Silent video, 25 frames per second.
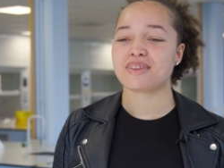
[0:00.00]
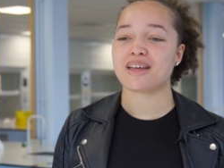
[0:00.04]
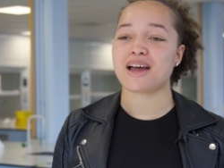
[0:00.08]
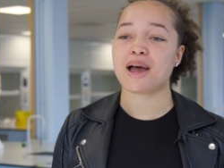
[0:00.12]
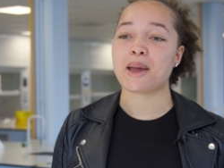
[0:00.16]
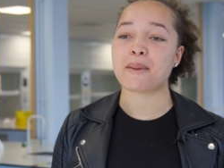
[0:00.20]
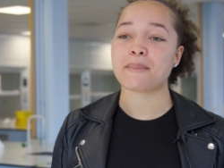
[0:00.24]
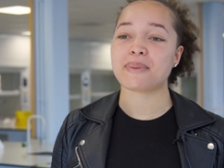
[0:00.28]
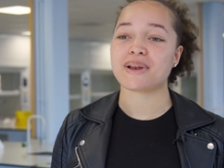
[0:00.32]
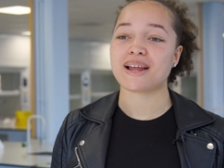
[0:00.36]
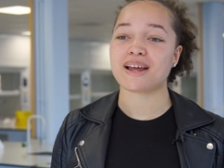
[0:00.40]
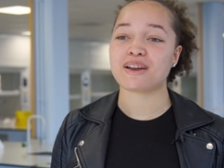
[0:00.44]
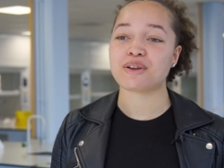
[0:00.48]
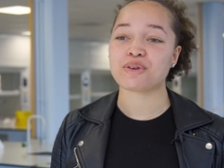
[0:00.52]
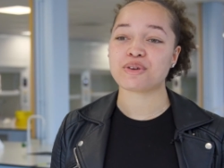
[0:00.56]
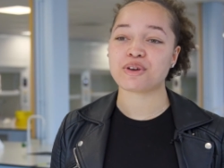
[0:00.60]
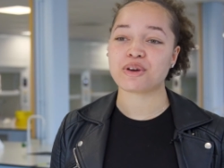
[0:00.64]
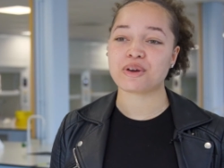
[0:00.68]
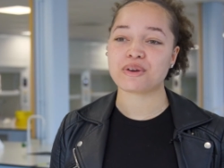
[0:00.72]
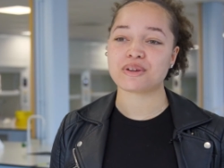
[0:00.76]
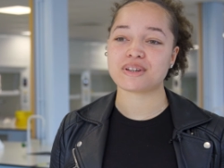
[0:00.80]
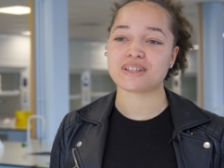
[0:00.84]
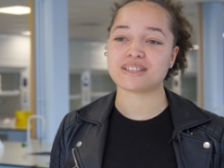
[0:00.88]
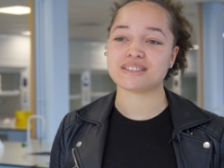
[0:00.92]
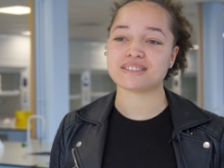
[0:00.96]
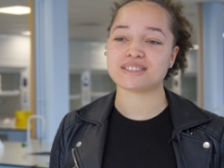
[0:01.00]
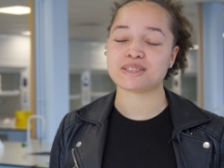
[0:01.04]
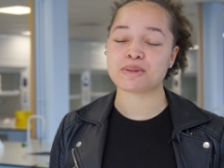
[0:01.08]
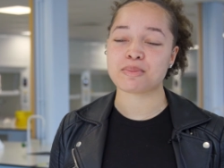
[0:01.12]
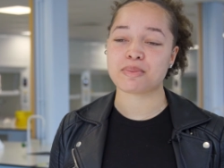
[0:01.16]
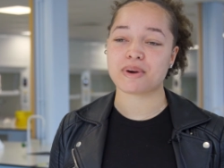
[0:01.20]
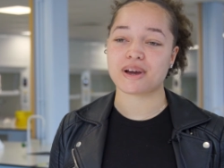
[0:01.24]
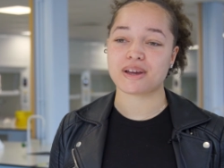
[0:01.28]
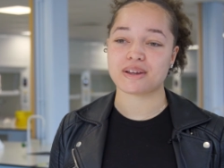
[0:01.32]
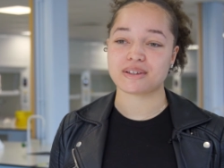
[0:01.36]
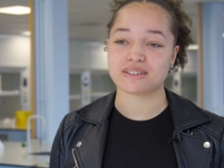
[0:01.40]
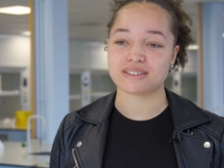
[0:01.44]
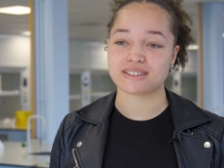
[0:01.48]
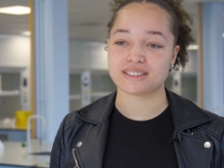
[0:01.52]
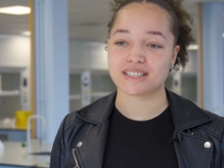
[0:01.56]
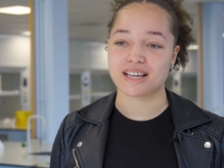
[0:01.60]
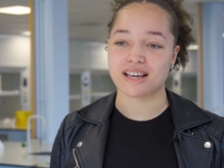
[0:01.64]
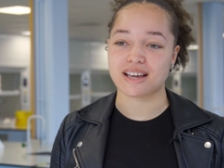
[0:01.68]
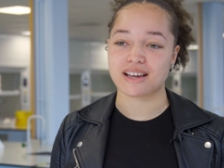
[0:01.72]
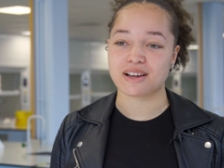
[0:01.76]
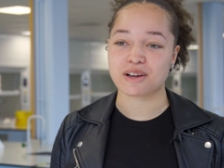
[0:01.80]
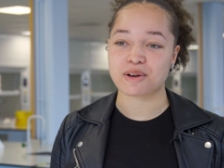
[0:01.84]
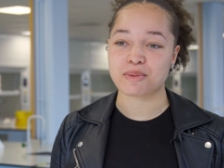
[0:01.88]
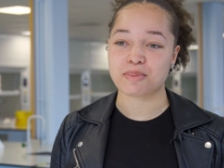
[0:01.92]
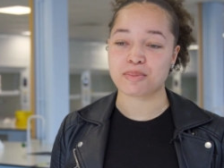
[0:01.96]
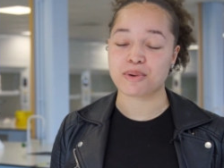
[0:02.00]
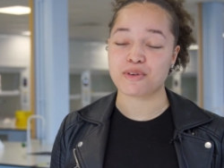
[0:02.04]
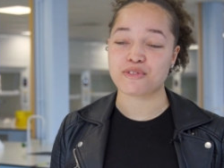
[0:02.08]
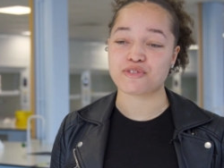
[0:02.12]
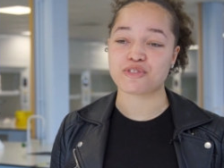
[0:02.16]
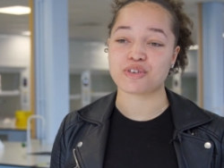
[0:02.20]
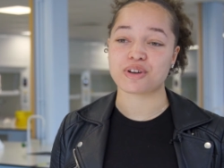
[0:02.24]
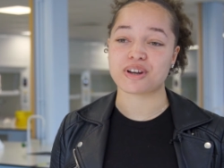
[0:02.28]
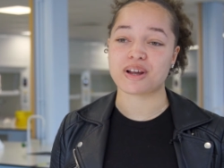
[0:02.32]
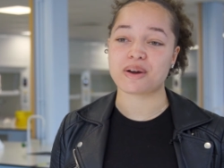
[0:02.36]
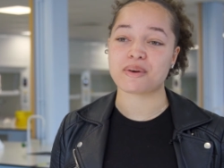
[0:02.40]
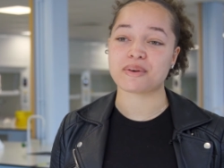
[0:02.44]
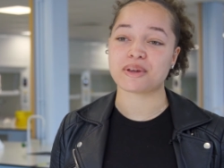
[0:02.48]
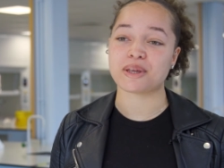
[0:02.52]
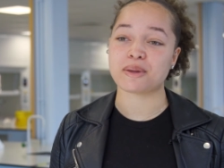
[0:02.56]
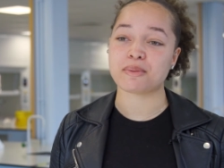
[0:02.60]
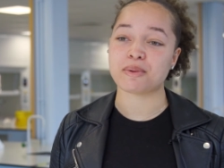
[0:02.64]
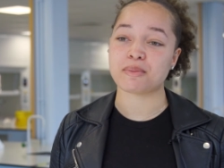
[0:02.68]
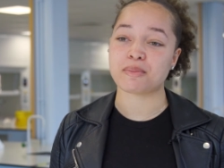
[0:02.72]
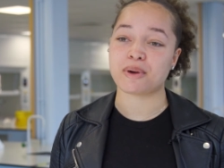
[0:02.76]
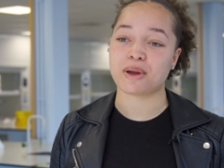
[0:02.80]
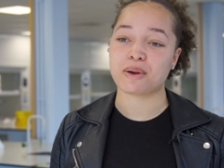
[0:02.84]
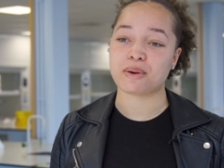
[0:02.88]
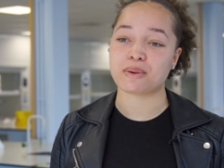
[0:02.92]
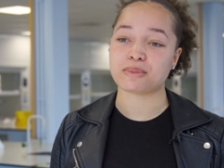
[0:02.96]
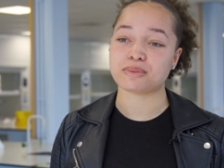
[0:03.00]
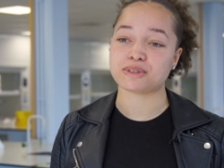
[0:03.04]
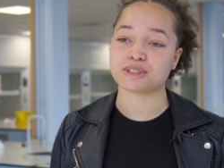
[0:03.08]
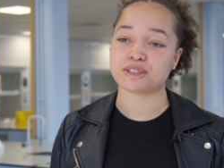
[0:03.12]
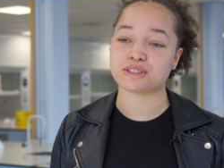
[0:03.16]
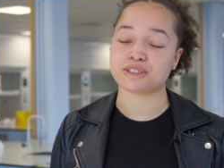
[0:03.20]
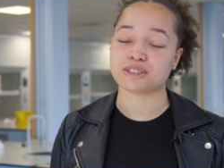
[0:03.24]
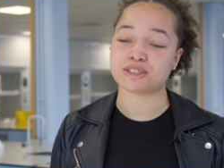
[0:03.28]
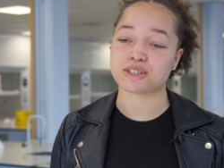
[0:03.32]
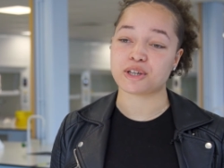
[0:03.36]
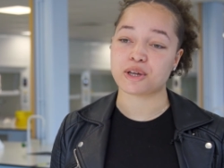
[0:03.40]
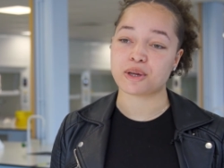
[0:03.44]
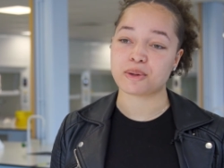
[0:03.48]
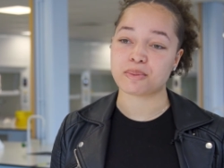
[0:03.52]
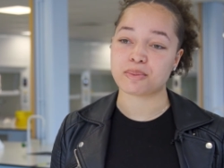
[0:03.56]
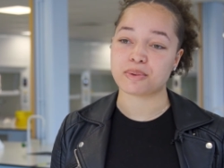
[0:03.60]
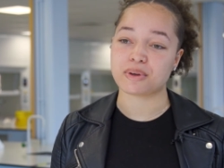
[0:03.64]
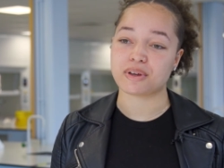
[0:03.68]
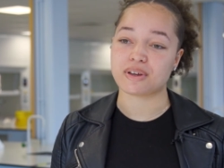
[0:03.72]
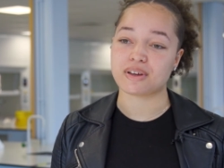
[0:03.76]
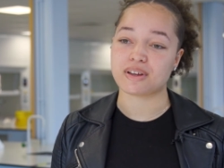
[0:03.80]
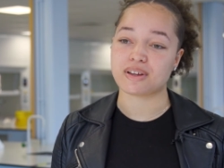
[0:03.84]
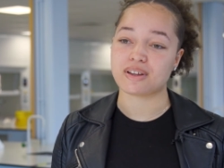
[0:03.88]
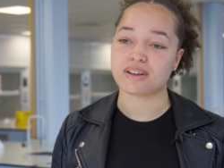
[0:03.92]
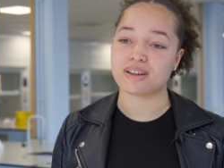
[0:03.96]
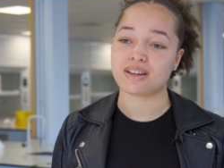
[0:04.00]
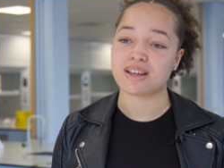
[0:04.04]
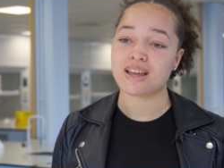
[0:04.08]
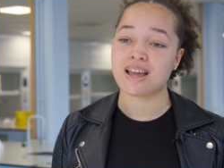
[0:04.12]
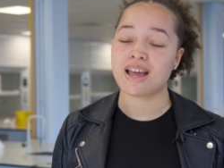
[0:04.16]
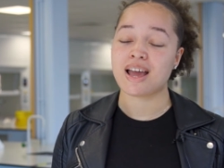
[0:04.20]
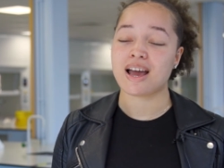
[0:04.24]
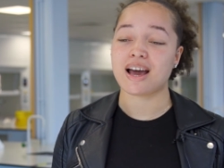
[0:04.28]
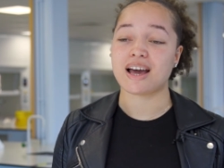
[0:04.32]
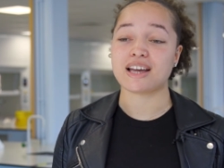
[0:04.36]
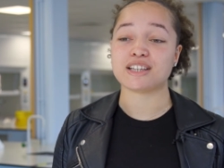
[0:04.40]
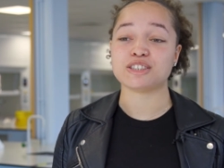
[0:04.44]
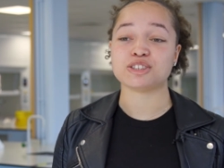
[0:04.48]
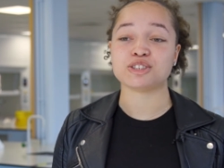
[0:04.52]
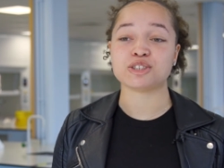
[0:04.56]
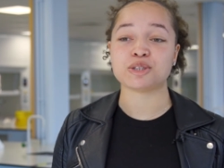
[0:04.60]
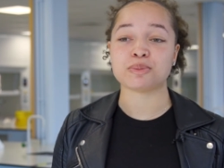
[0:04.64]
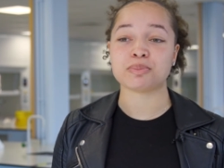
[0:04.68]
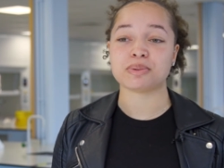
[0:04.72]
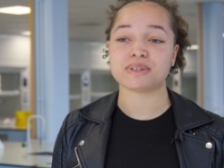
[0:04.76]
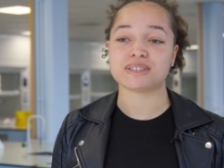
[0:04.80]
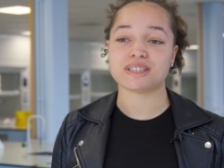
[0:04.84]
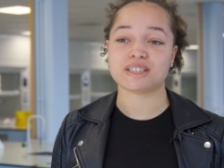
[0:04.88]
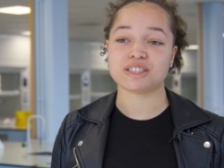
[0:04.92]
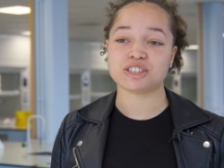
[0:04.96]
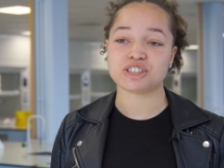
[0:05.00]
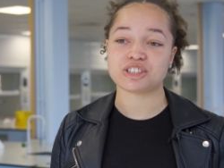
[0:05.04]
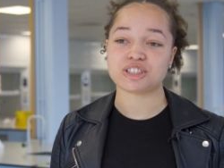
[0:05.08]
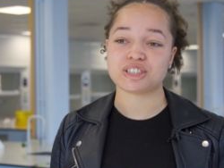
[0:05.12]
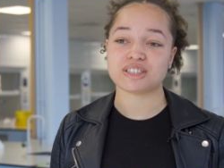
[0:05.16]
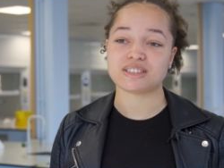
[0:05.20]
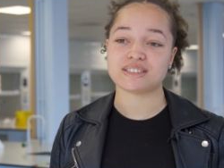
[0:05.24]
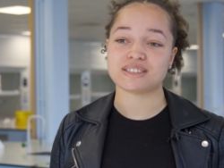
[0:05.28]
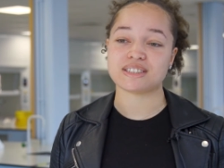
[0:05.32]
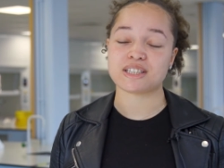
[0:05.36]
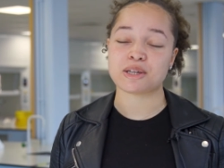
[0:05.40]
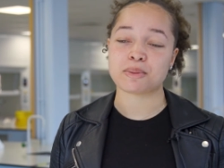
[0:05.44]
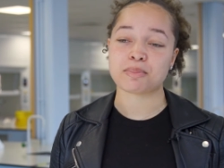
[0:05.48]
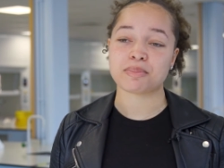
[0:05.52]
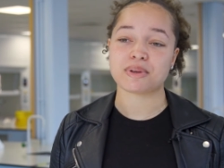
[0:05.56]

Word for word: I plan on going into biotech, but for now I'm keeping my options open. I do potentially see a